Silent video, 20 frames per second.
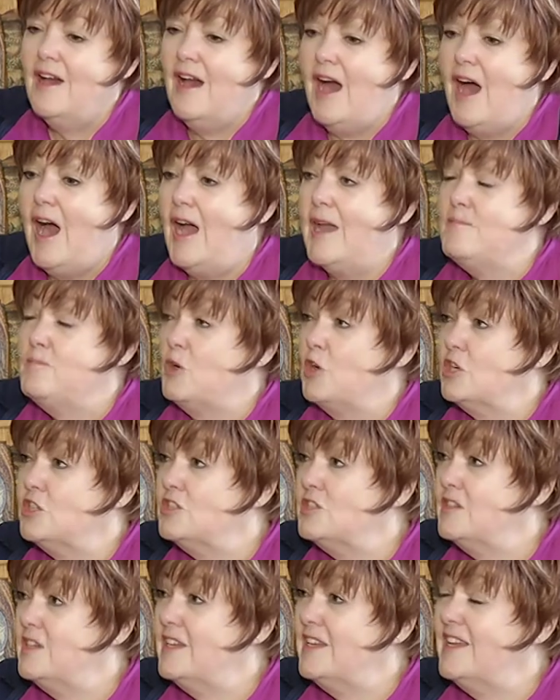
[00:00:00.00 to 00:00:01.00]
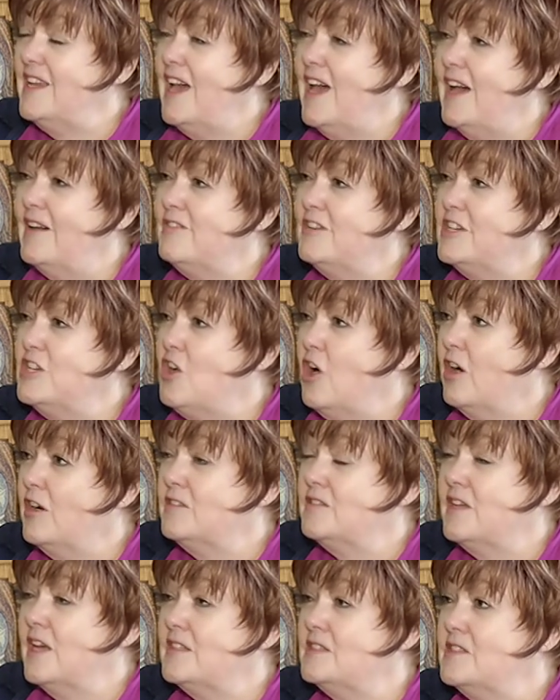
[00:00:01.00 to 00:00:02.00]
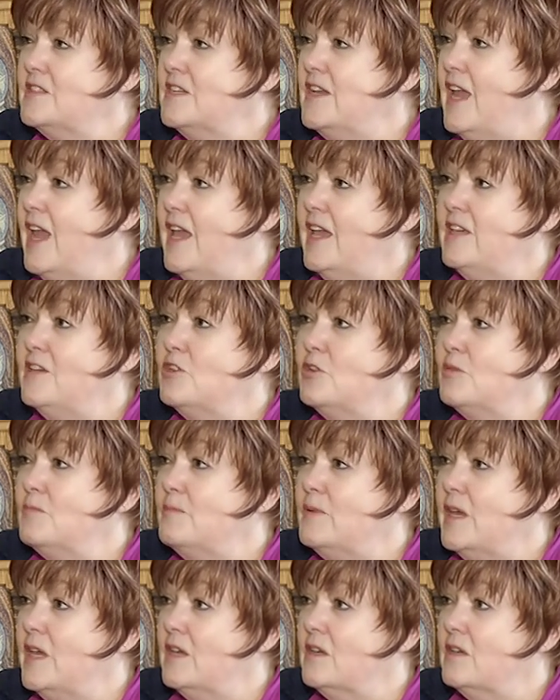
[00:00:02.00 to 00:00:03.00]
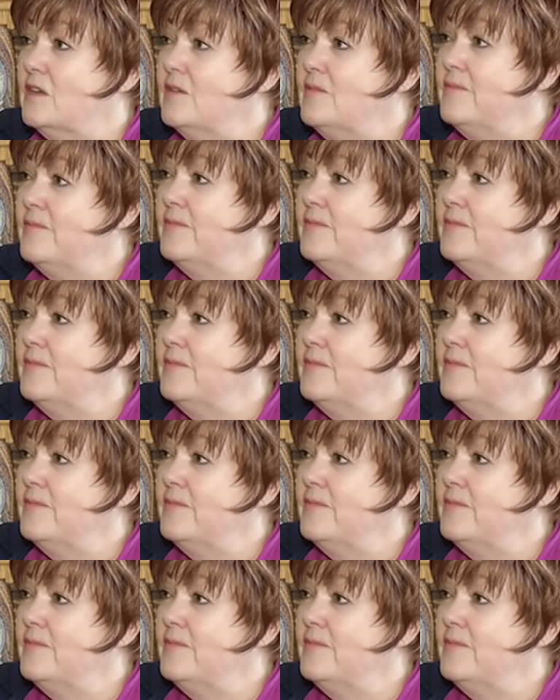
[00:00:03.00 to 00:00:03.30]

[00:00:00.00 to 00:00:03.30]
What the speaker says: I personally have a yard that's an acre big.